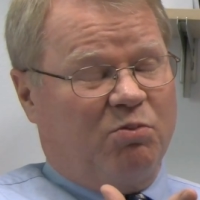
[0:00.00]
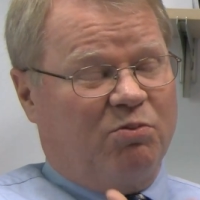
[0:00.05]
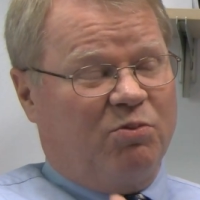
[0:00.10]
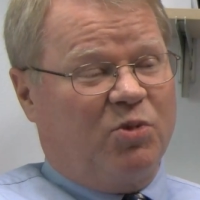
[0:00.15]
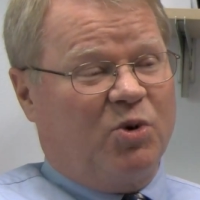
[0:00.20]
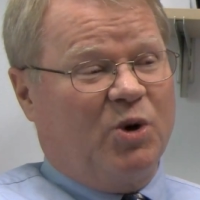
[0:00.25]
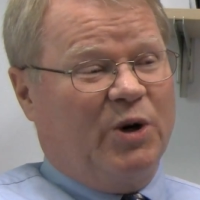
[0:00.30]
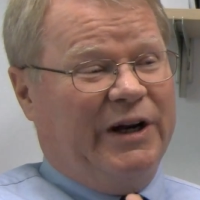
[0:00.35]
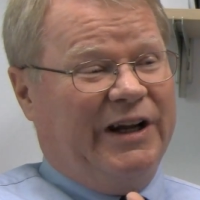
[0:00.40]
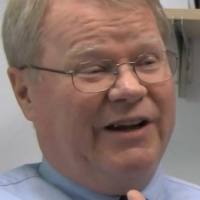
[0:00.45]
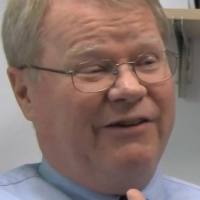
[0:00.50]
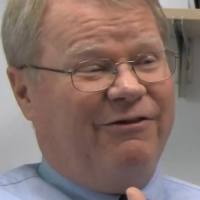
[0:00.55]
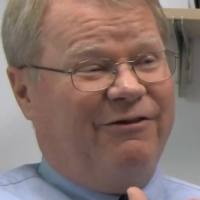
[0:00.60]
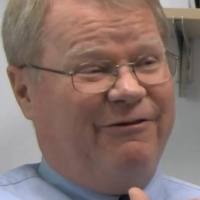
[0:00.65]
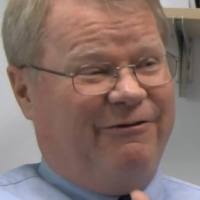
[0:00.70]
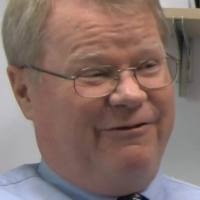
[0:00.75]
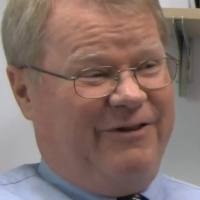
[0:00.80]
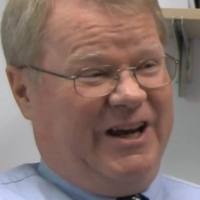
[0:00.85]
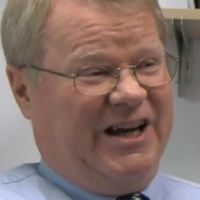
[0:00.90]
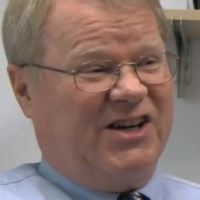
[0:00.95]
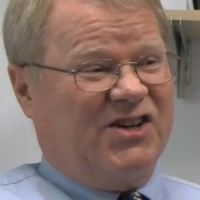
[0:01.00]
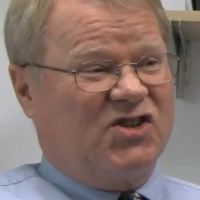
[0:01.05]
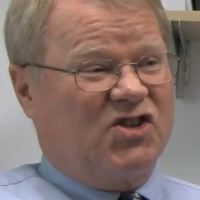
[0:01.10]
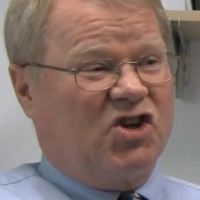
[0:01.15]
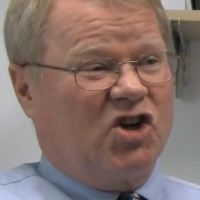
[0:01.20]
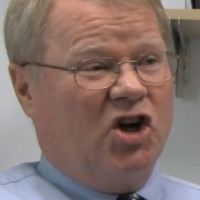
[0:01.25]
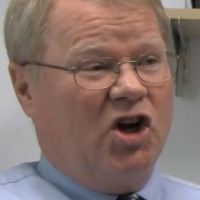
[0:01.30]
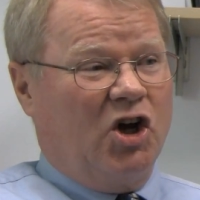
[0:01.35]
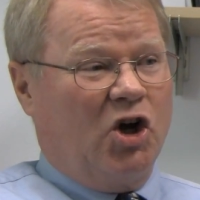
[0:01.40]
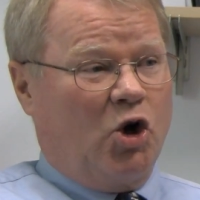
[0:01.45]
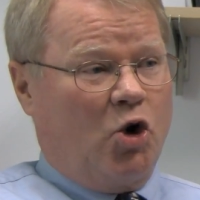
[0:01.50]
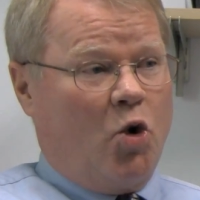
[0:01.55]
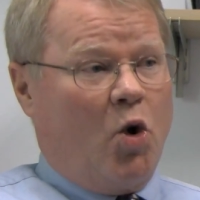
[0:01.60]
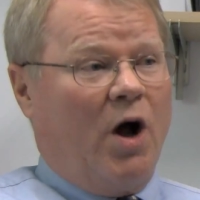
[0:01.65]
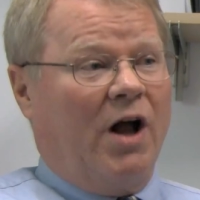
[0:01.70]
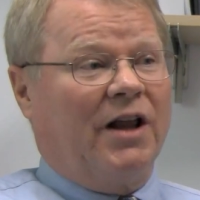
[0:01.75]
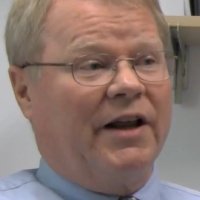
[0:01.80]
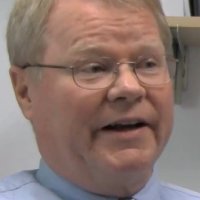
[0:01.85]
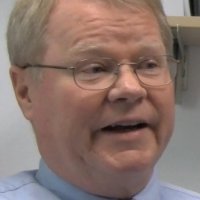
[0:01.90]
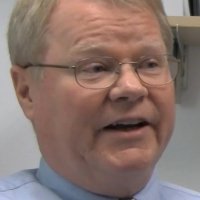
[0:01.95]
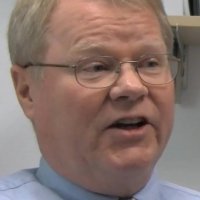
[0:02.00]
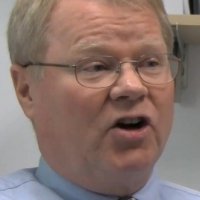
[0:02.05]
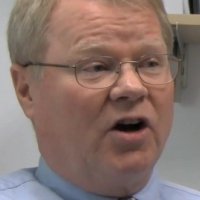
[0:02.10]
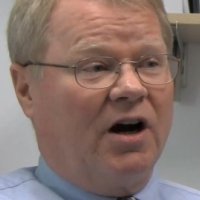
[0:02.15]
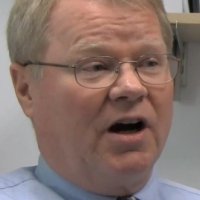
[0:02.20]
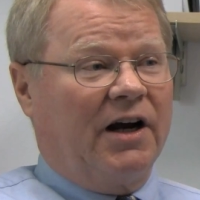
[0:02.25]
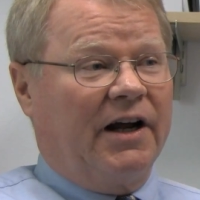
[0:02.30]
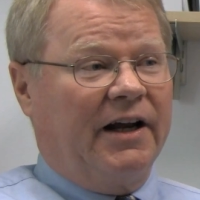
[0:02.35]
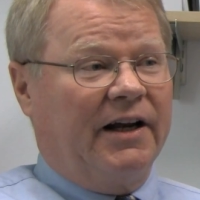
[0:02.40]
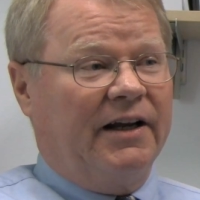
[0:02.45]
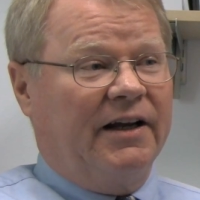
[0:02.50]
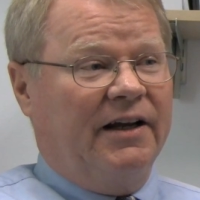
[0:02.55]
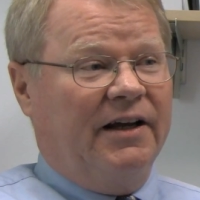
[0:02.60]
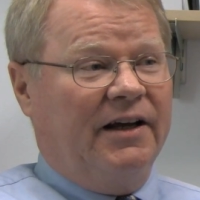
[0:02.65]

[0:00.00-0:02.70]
pretty fixed quality target,